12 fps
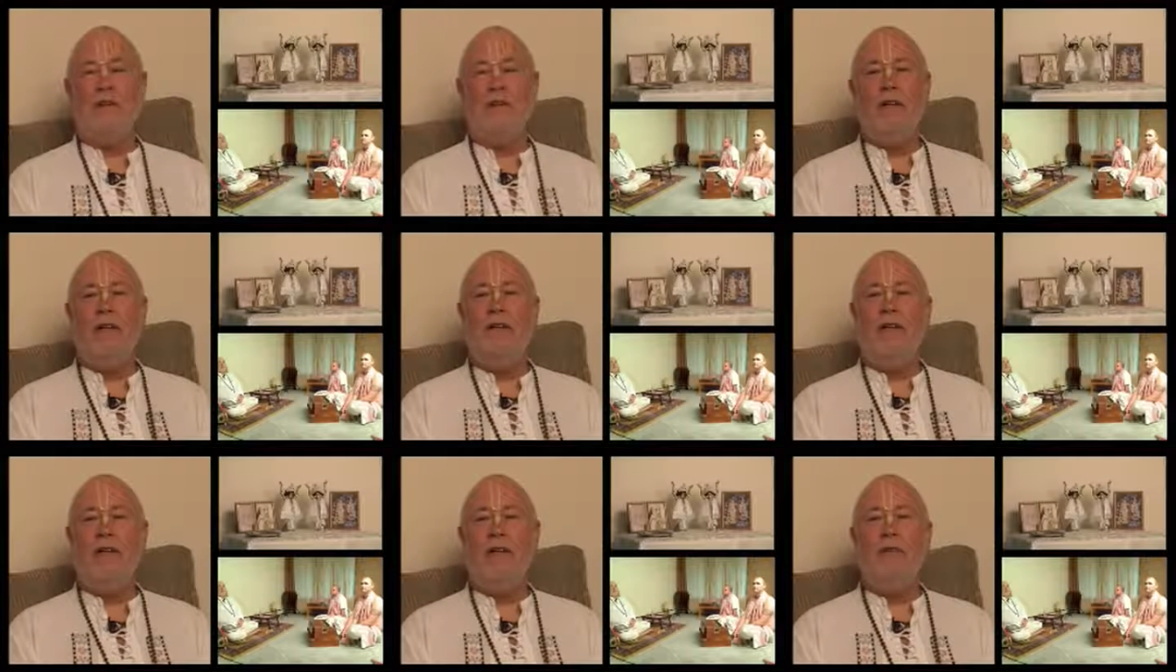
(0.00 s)
But
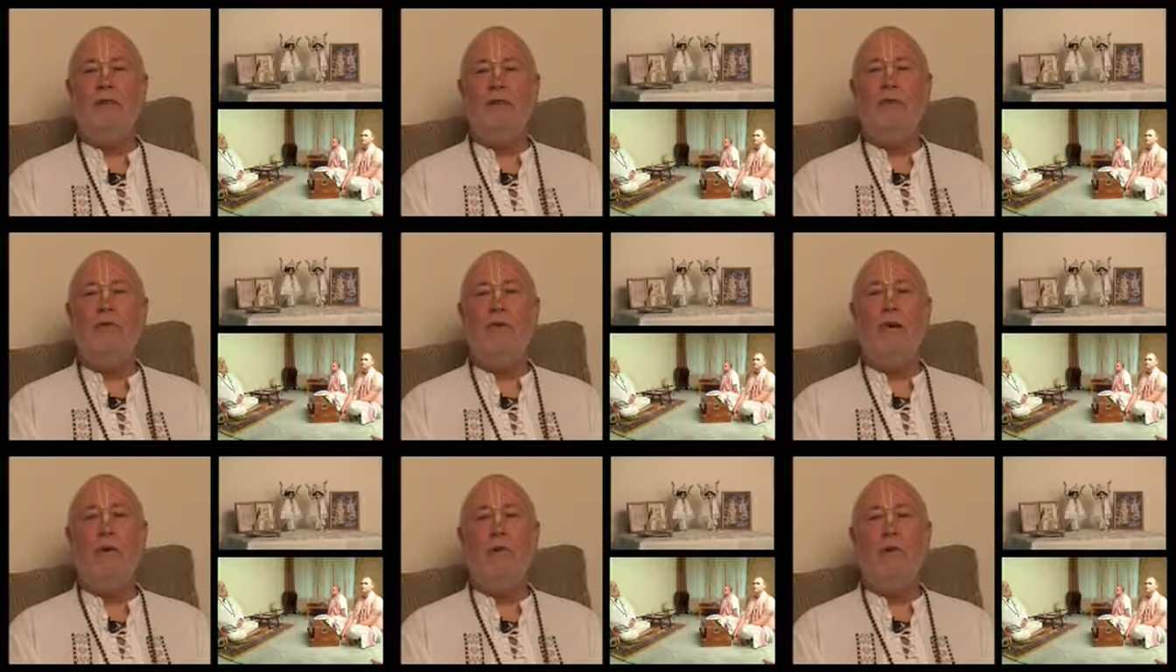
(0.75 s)
that's, that's a
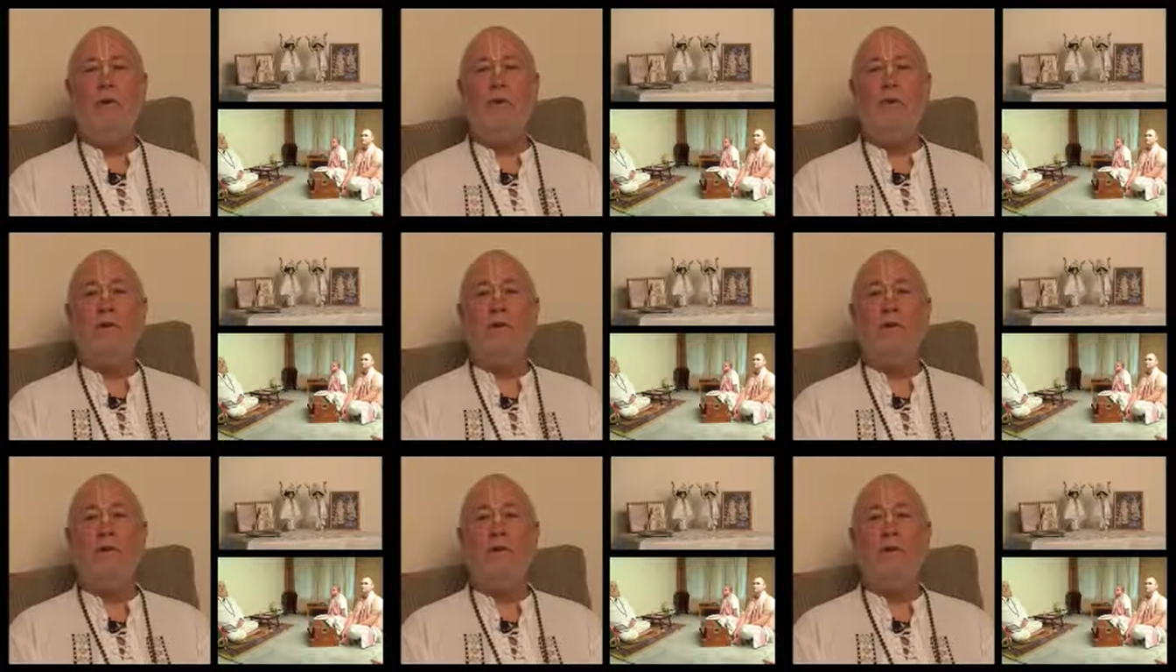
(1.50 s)
$2 word, so
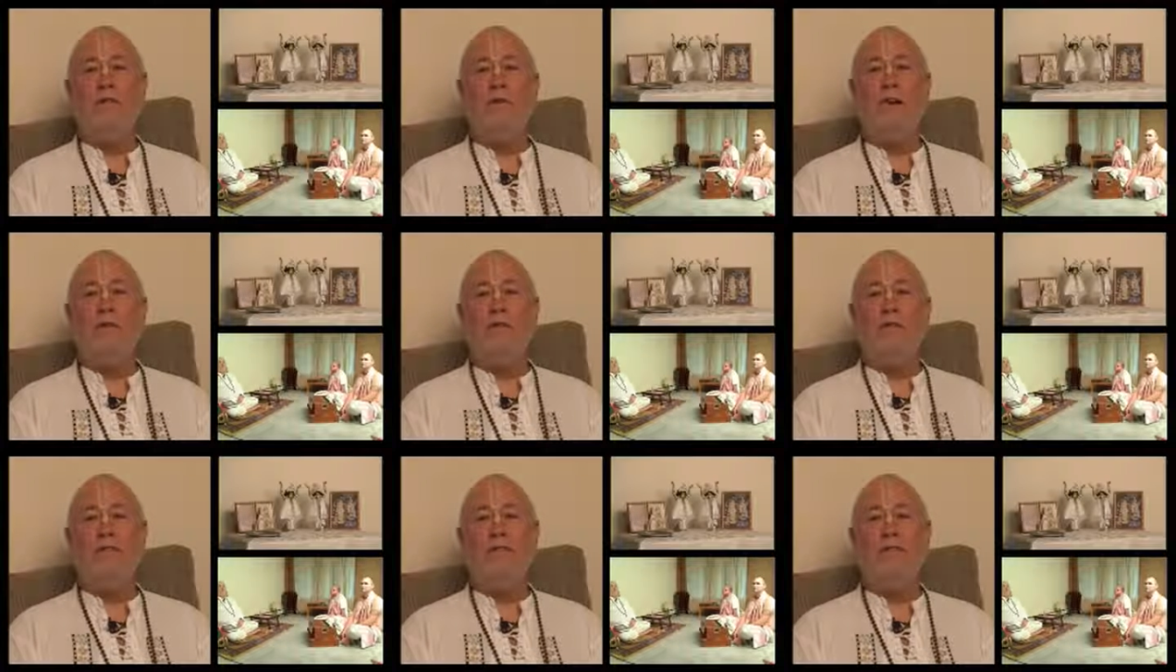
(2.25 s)
that's a discount.
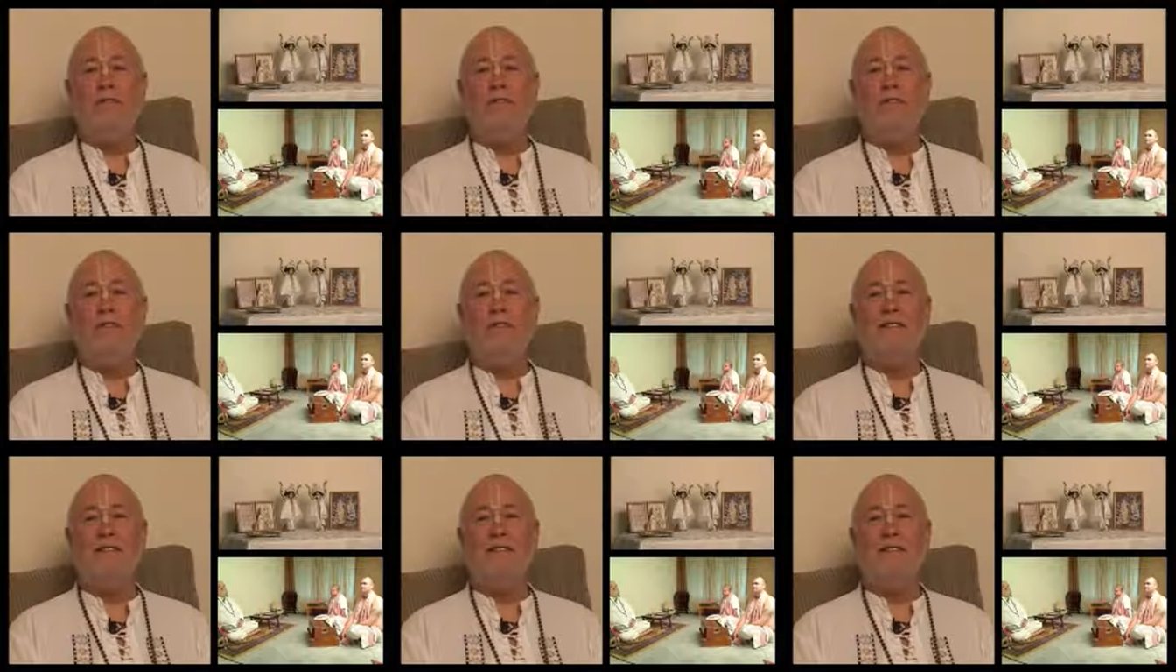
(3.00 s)

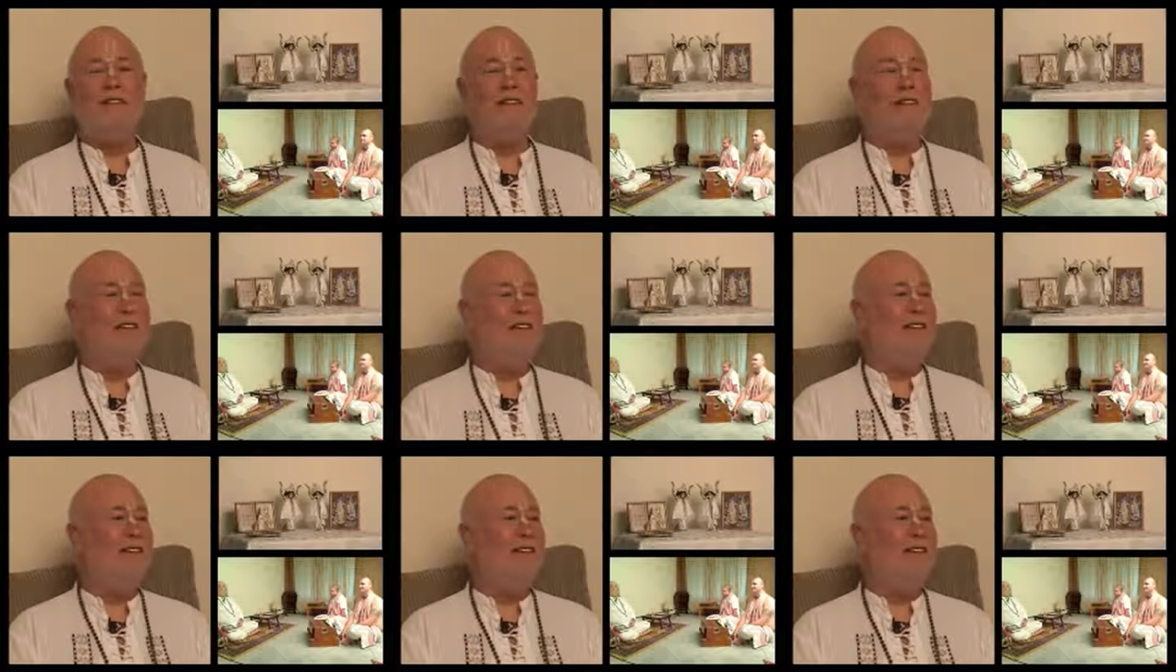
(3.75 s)
Hmm.